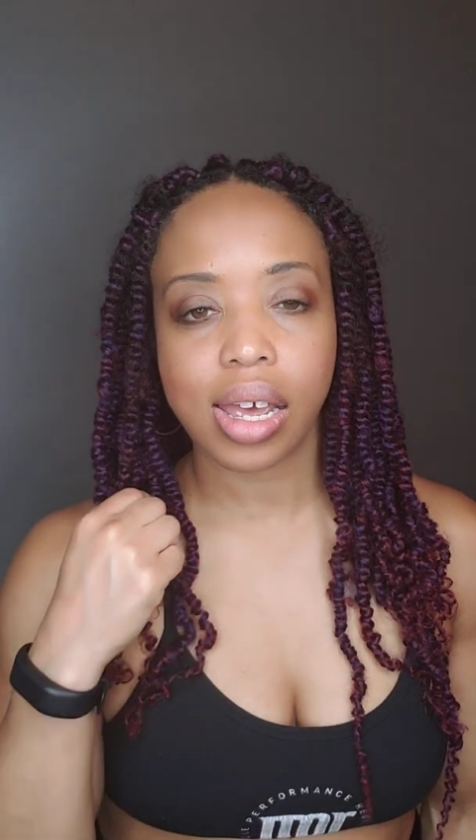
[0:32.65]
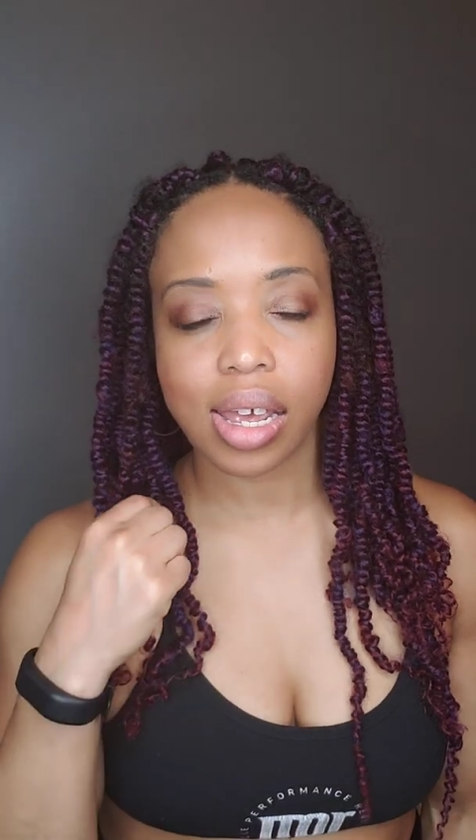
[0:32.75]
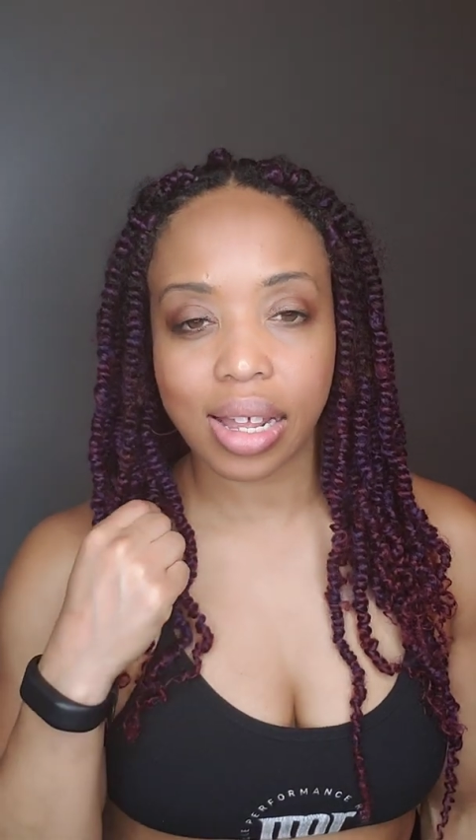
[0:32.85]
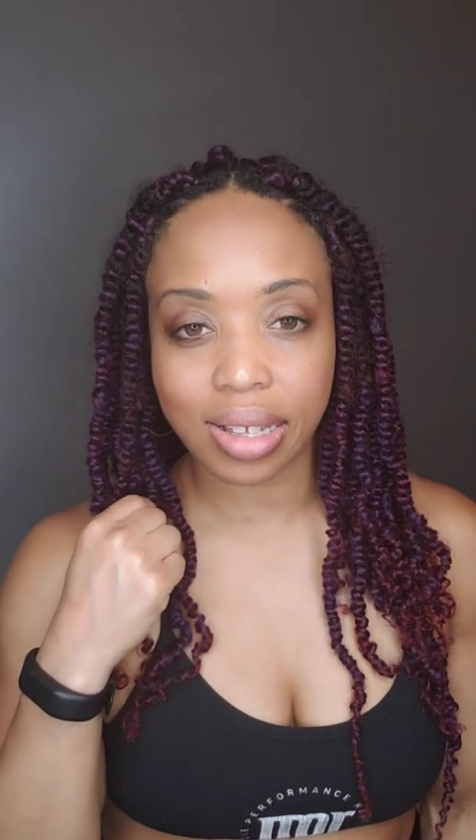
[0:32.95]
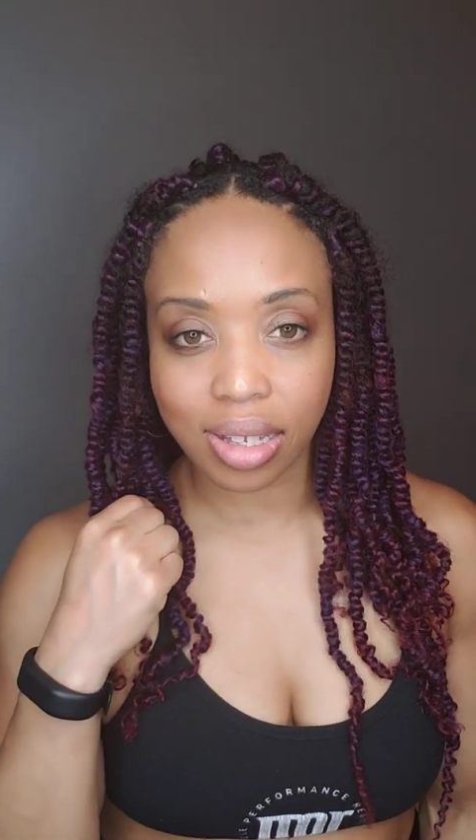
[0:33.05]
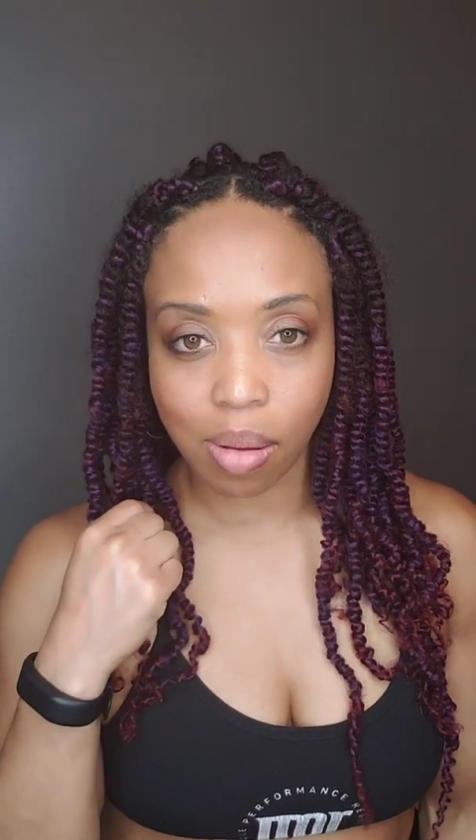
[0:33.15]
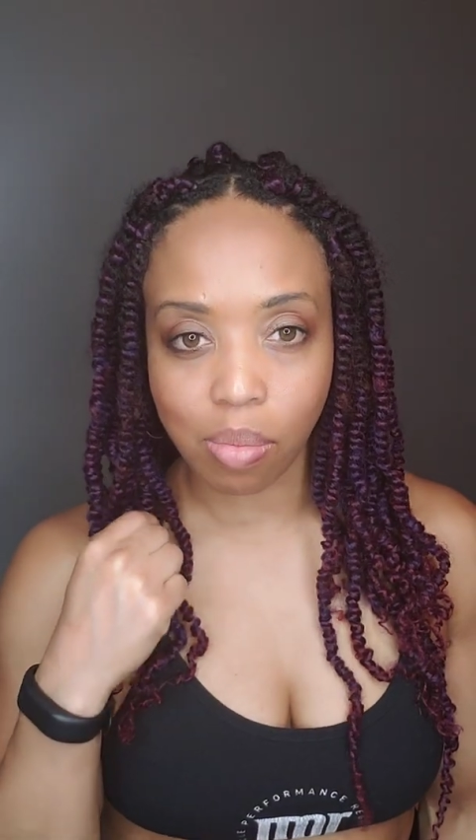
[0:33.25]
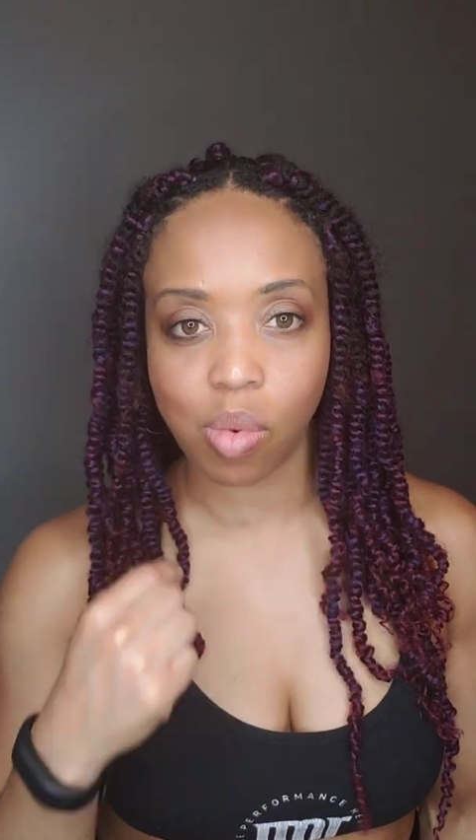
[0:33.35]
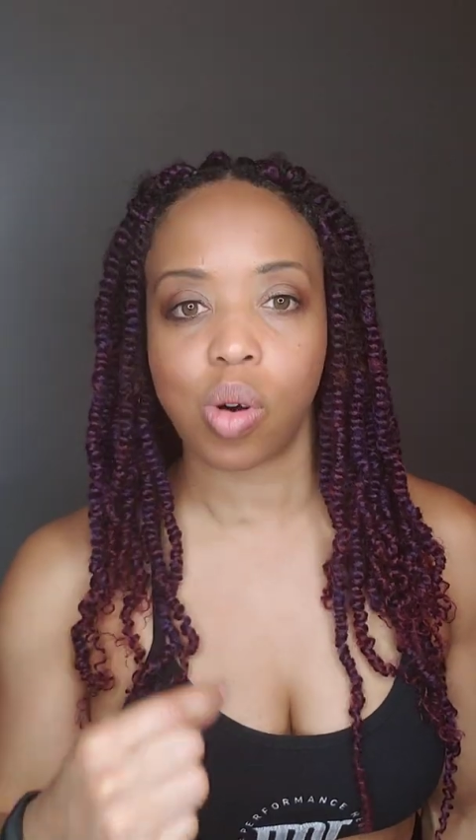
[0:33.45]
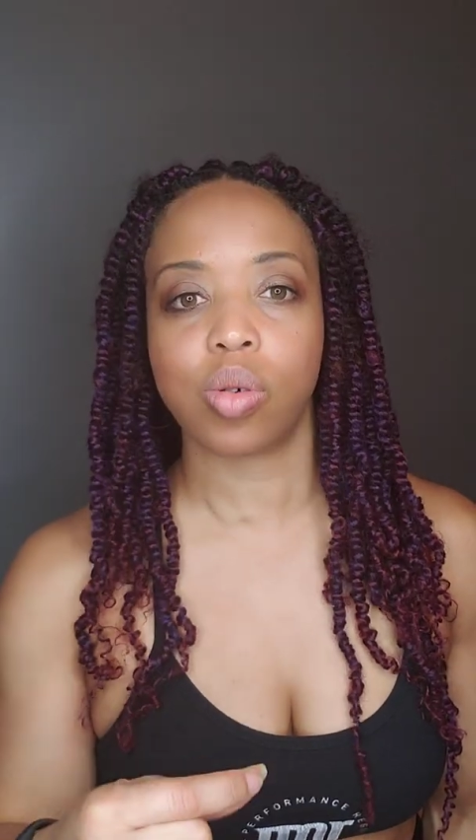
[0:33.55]
is the
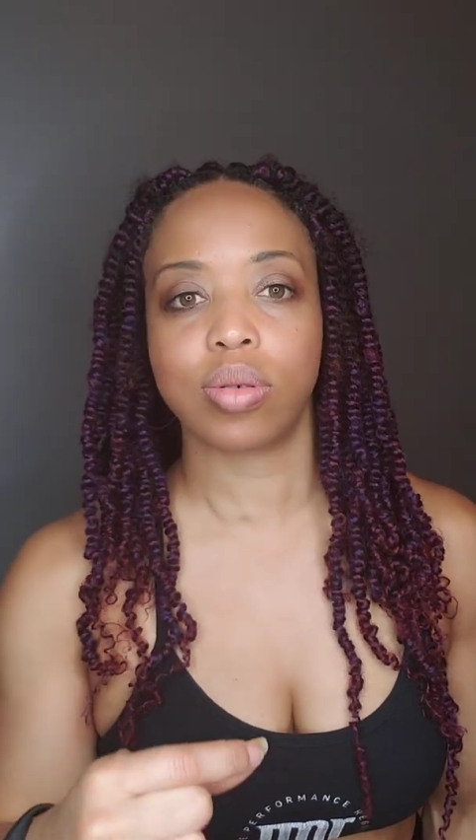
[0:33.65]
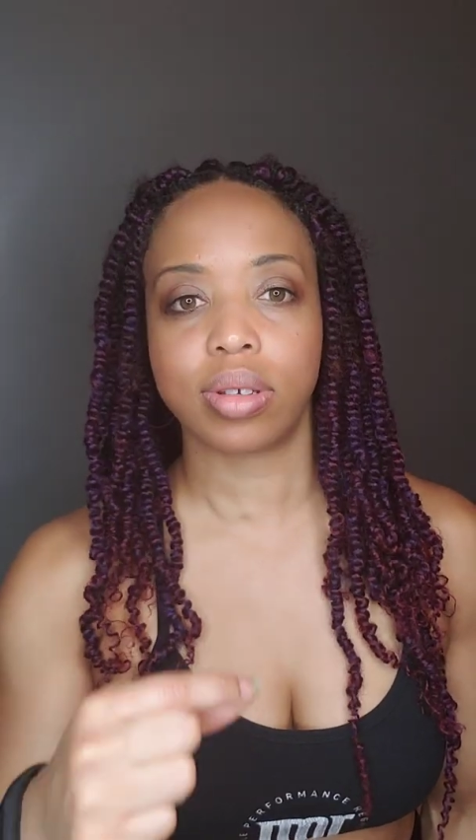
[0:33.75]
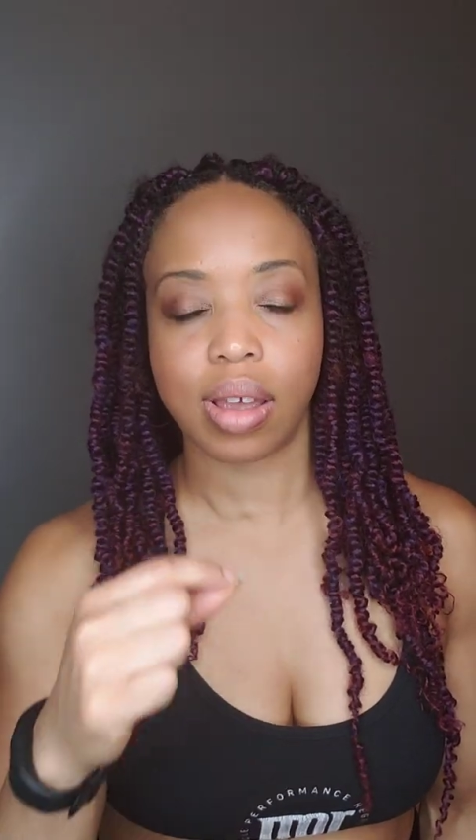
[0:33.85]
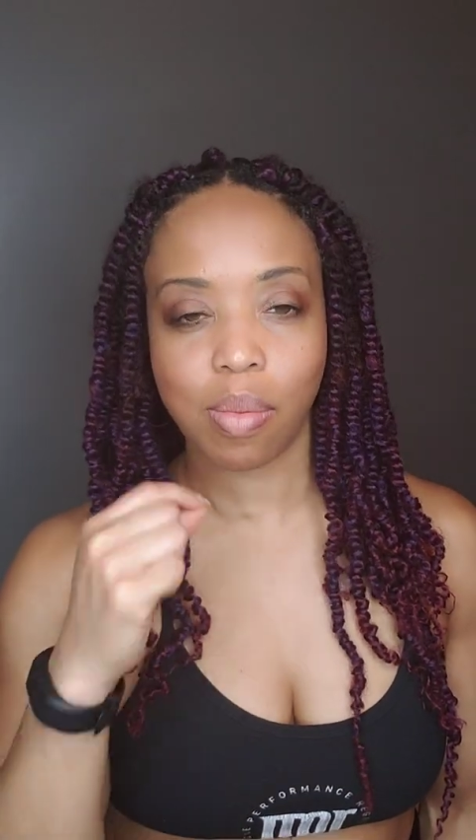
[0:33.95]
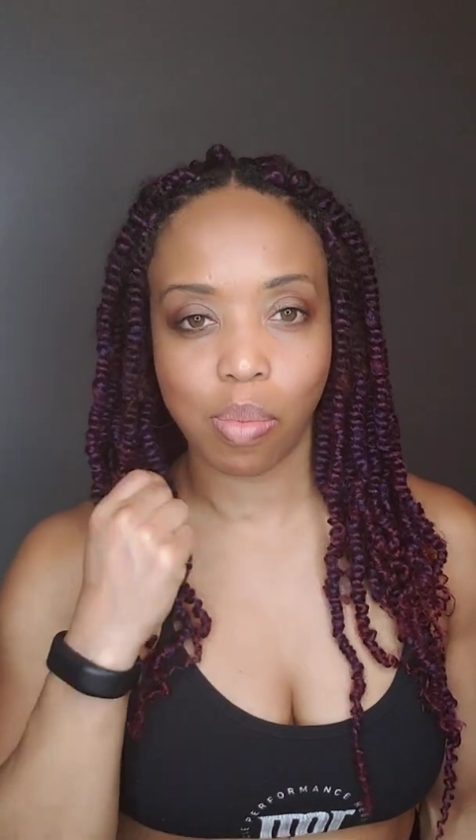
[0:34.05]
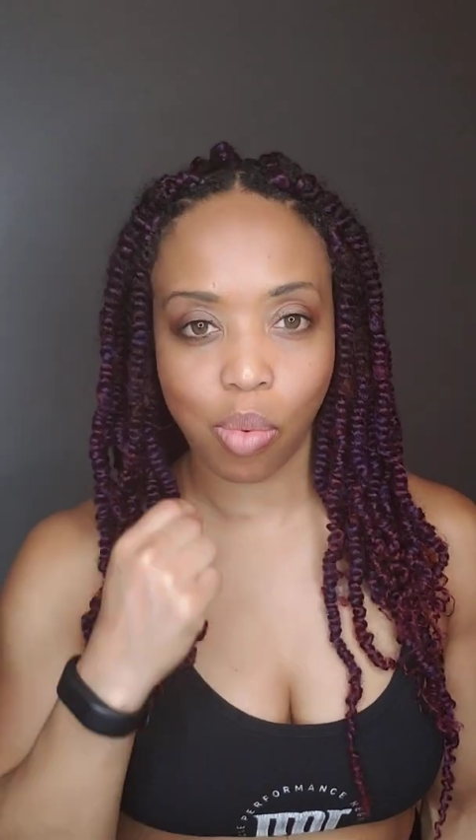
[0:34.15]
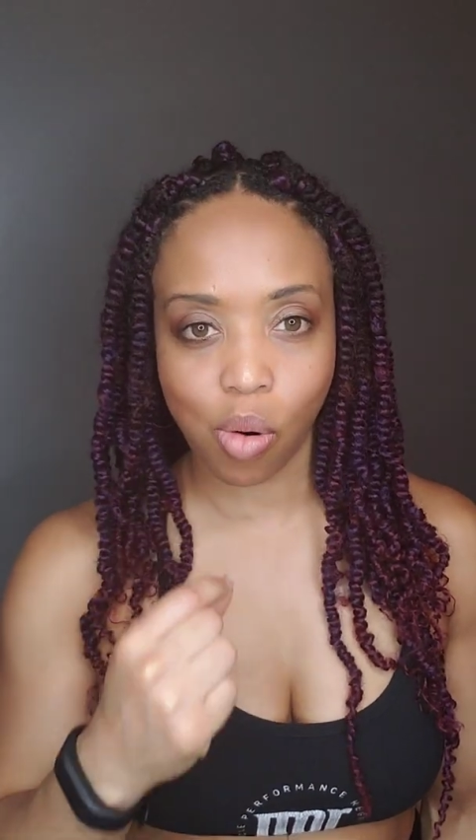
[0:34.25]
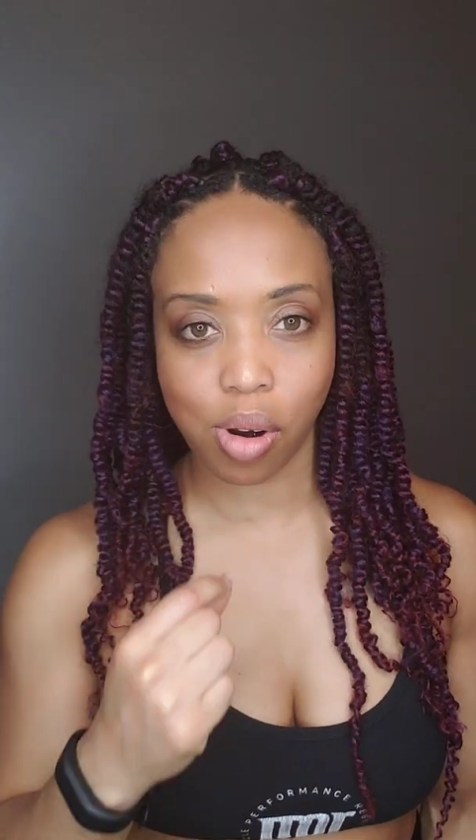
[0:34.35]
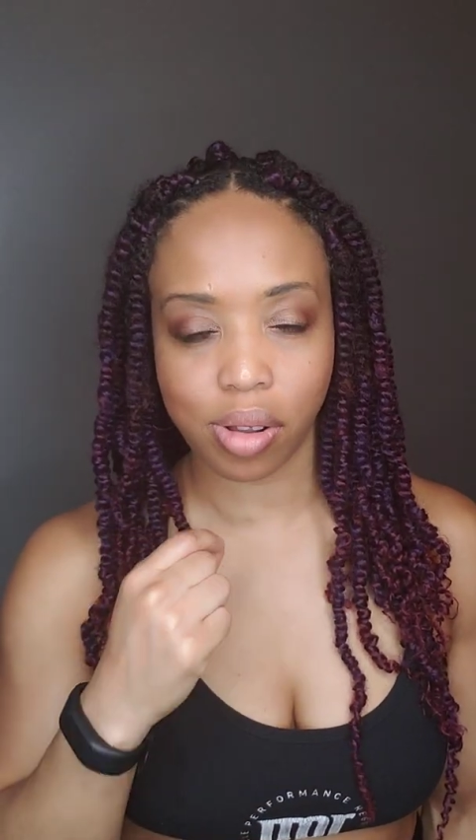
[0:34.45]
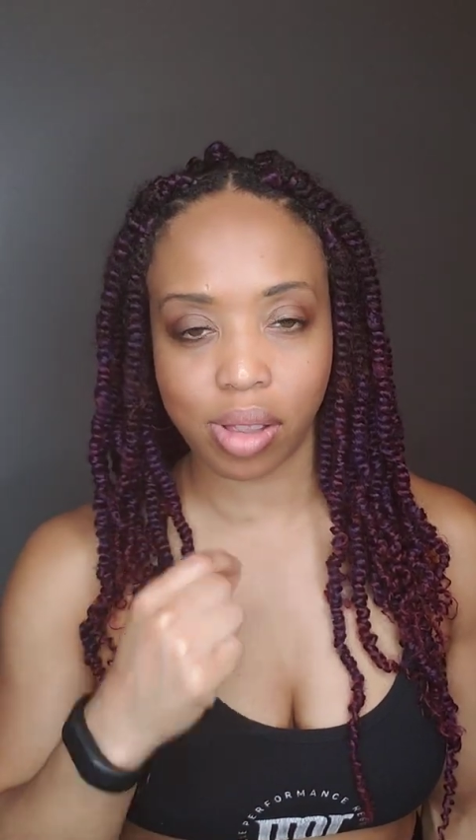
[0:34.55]
most
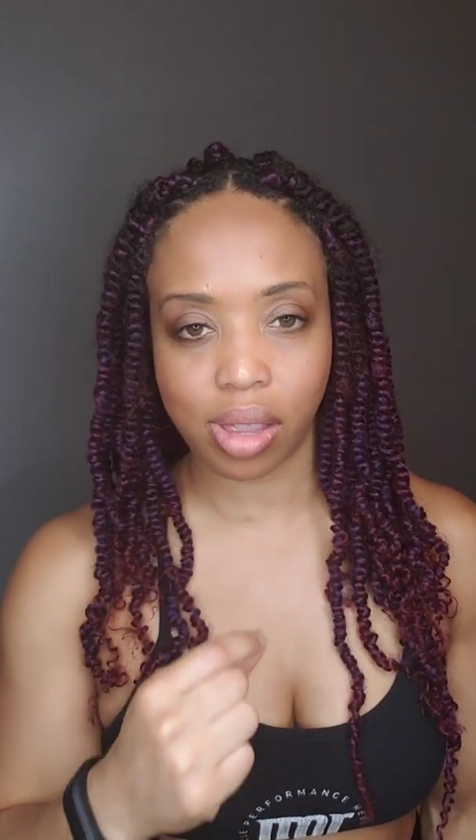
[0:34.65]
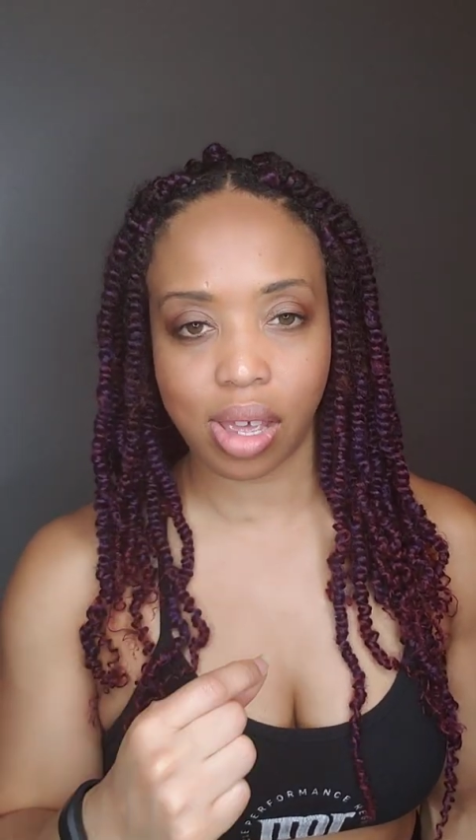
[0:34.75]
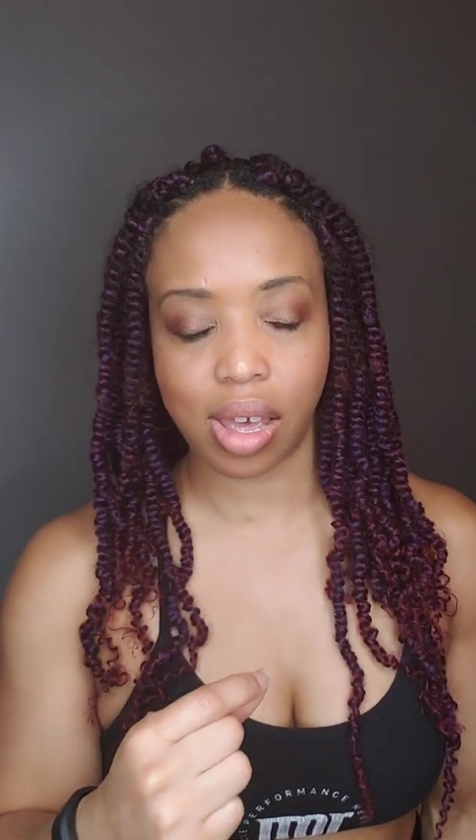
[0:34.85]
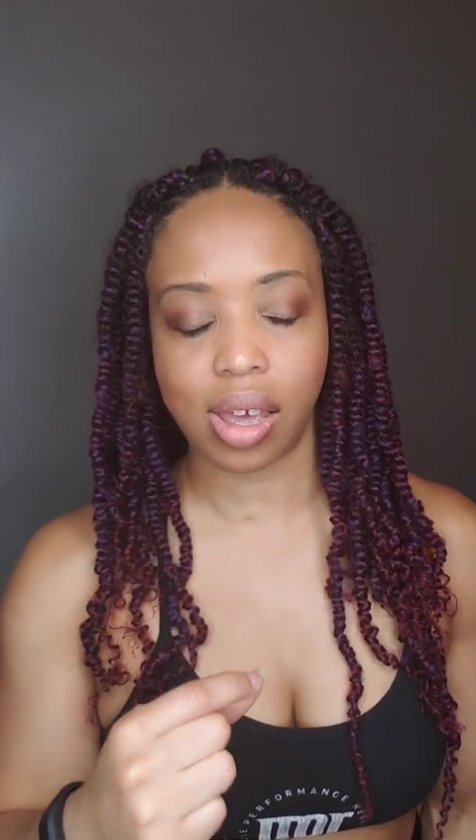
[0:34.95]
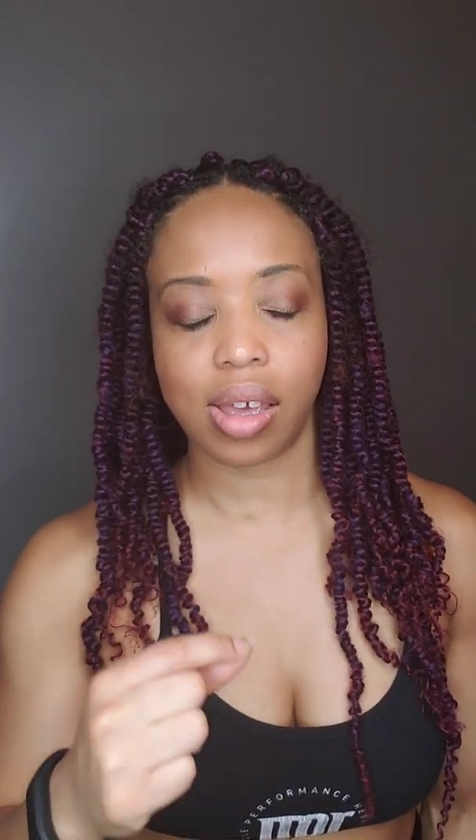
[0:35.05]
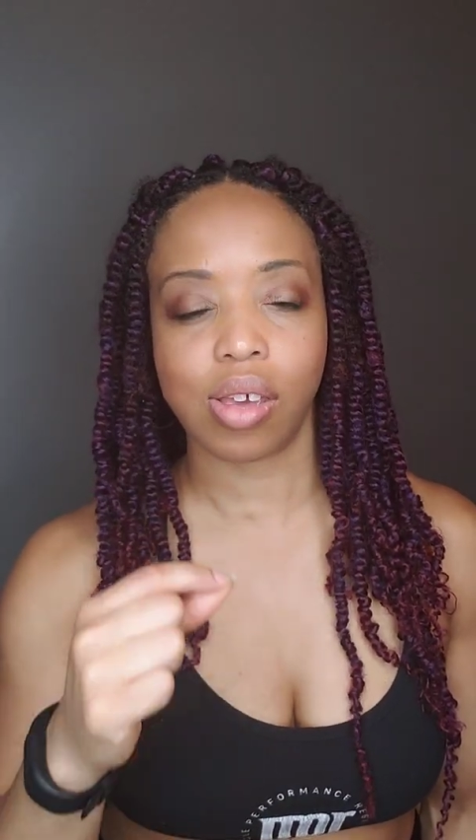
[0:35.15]
important thing.